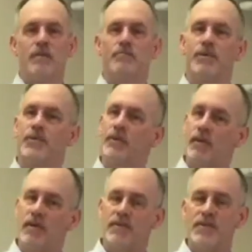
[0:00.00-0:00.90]
But there
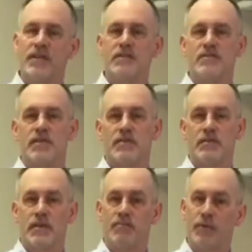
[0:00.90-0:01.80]
are things
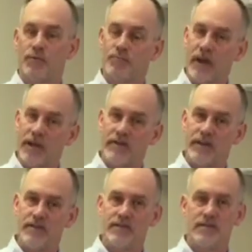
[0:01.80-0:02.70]
that both
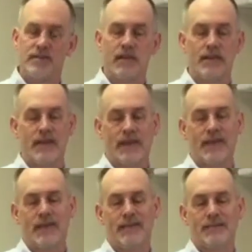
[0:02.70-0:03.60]
migraines and neck
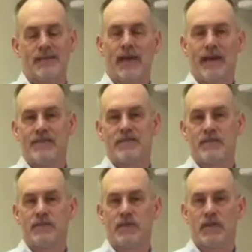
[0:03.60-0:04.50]
headaches have
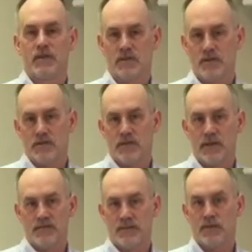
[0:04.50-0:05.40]
have
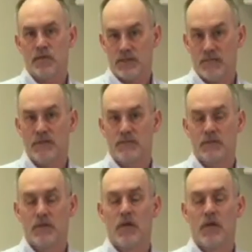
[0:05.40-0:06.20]
similar symptoms.